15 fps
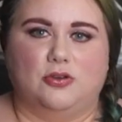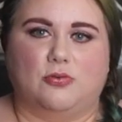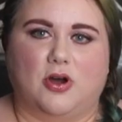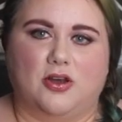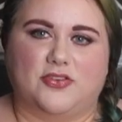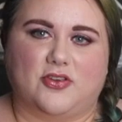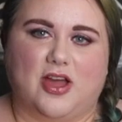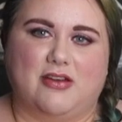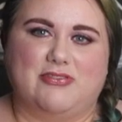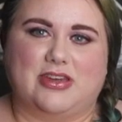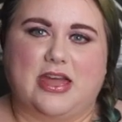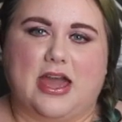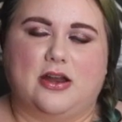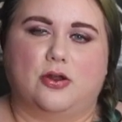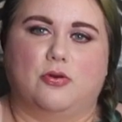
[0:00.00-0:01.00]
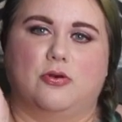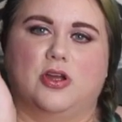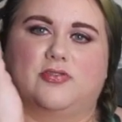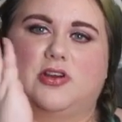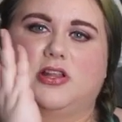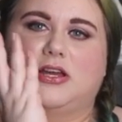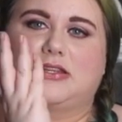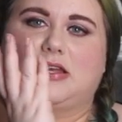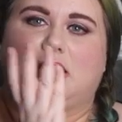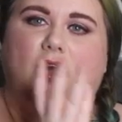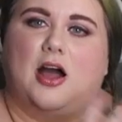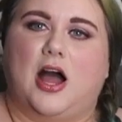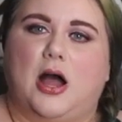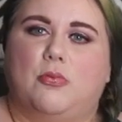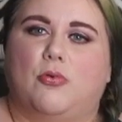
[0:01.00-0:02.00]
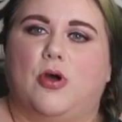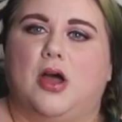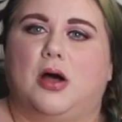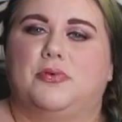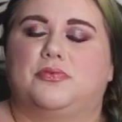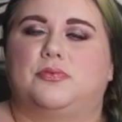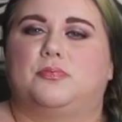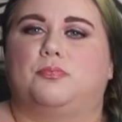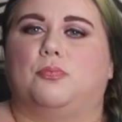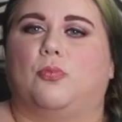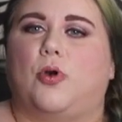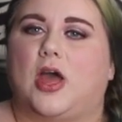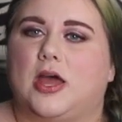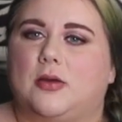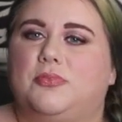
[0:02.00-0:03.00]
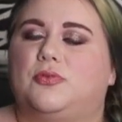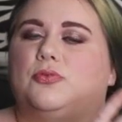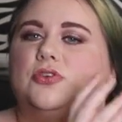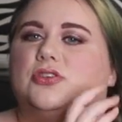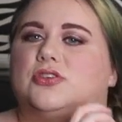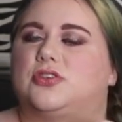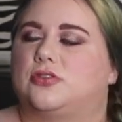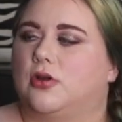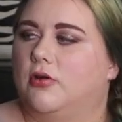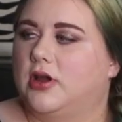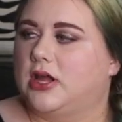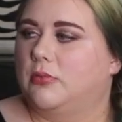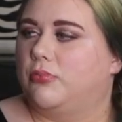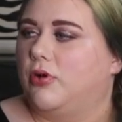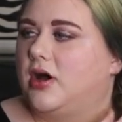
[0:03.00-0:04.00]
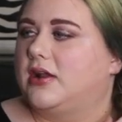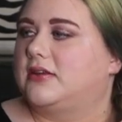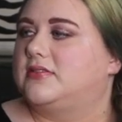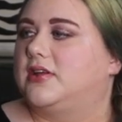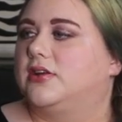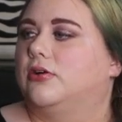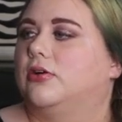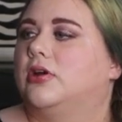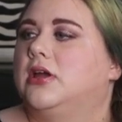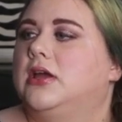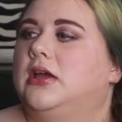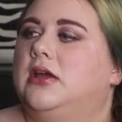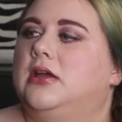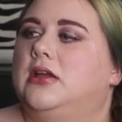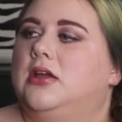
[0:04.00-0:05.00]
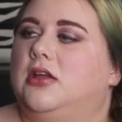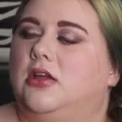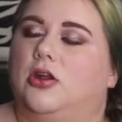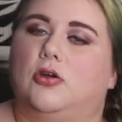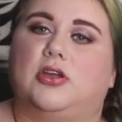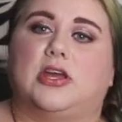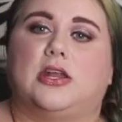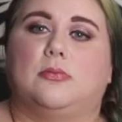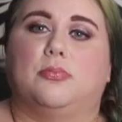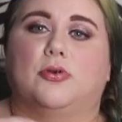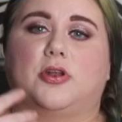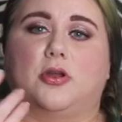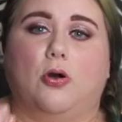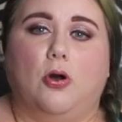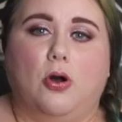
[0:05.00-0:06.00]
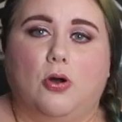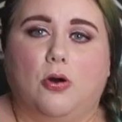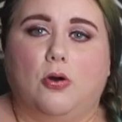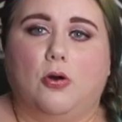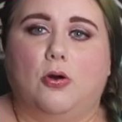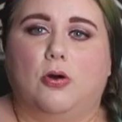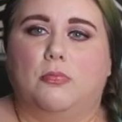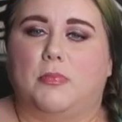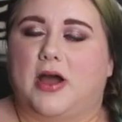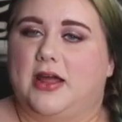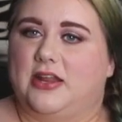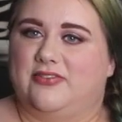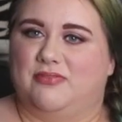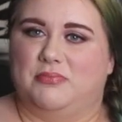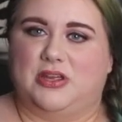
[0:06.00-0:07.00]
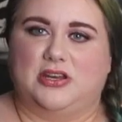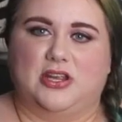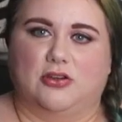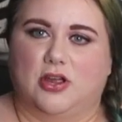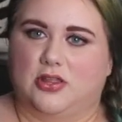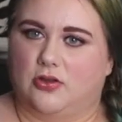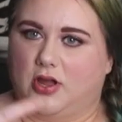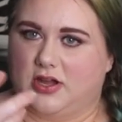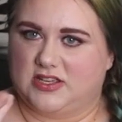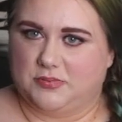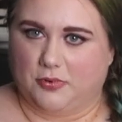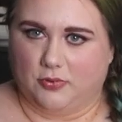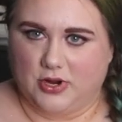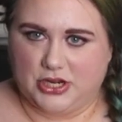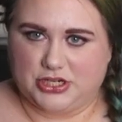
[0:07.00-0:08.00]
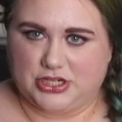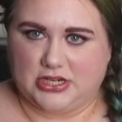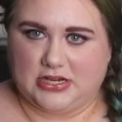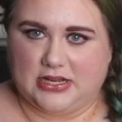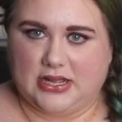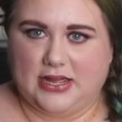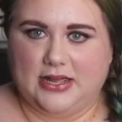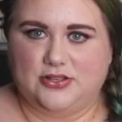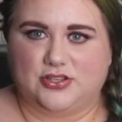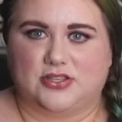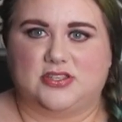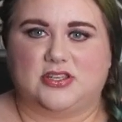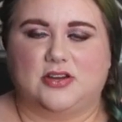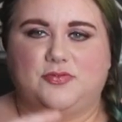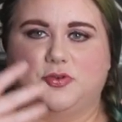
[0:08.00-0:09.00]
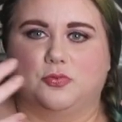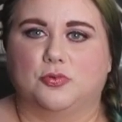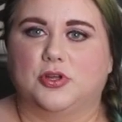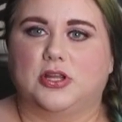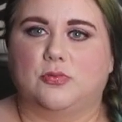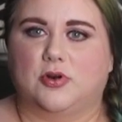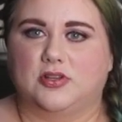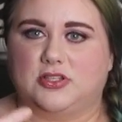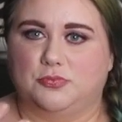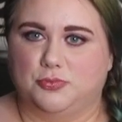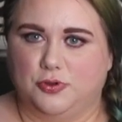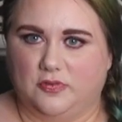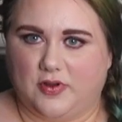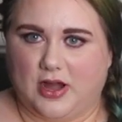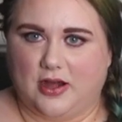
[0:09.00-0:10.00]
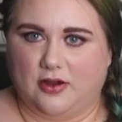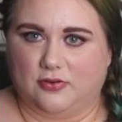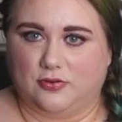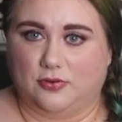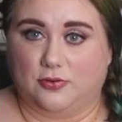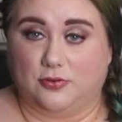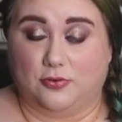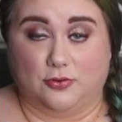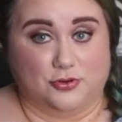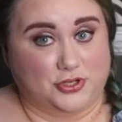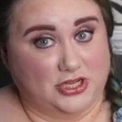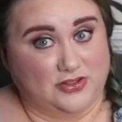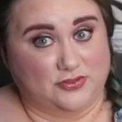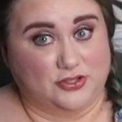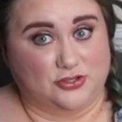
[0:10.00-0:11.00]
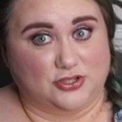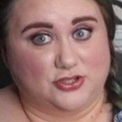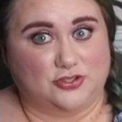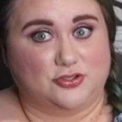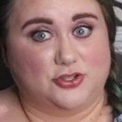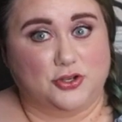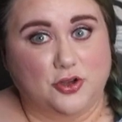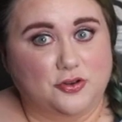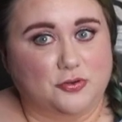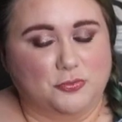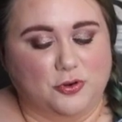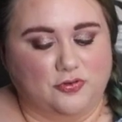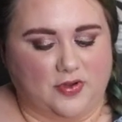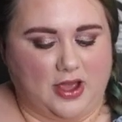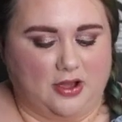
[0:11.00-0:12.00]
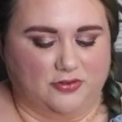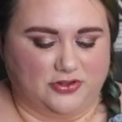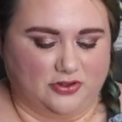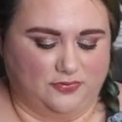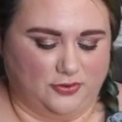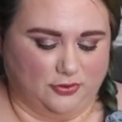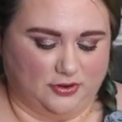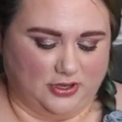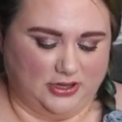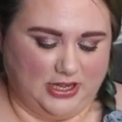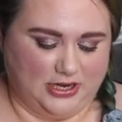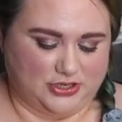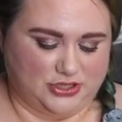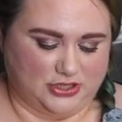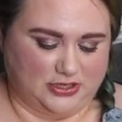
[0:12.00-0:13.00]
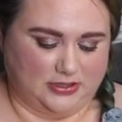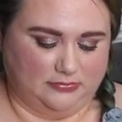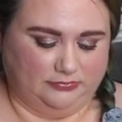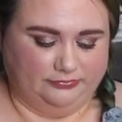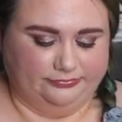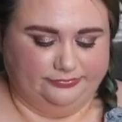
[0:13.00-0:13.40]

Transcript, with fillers: You also have the category of collecting cobwebs, webs, which is throwing in products that are, you know, getting pretty old, might even be nearing their expiration date, just stuff you really want to move out or even just should move out of your collection